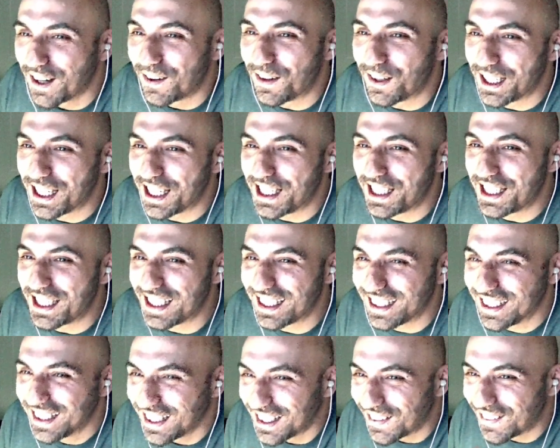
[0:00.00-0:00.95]
when he,
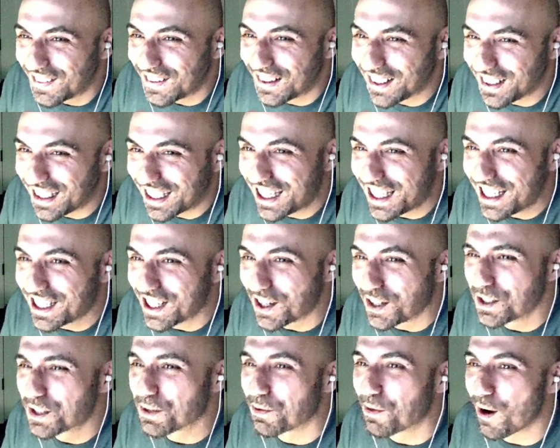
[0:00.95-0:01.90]
when he
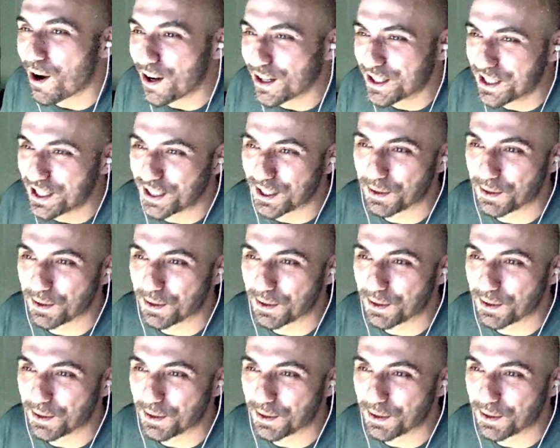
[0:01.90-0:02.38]
knows walks in a